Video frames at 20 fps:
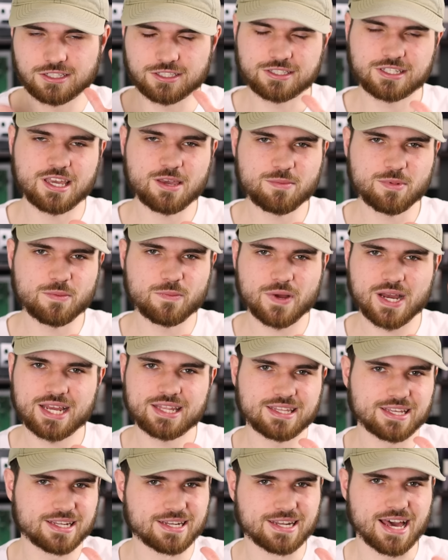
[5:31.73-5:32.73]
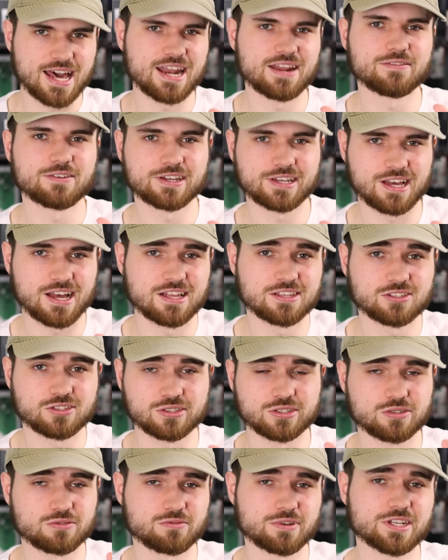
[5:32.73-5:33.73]
Just keep in mind that not every
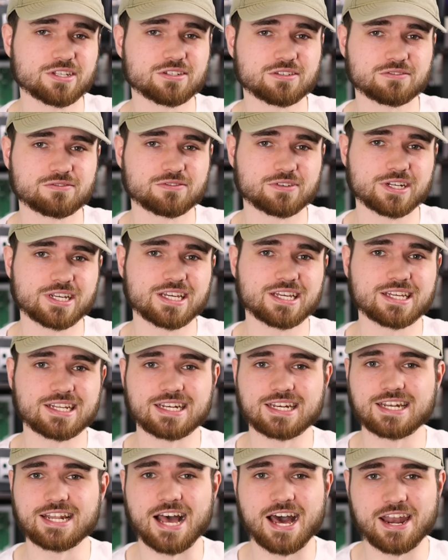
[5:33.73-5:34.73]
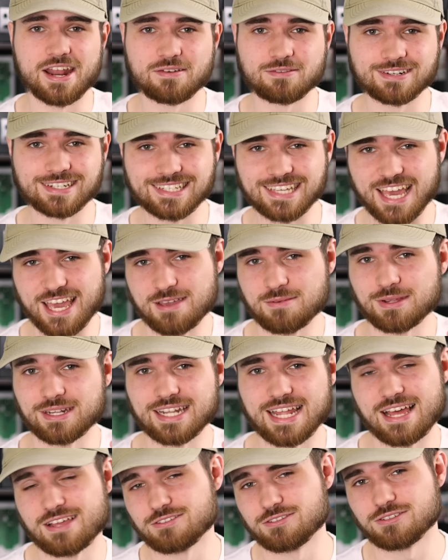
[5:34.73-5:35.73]
console is region free and not every game
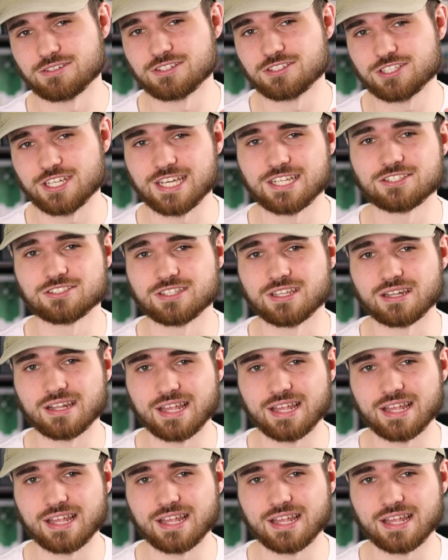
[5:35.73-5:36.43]
allows you to change the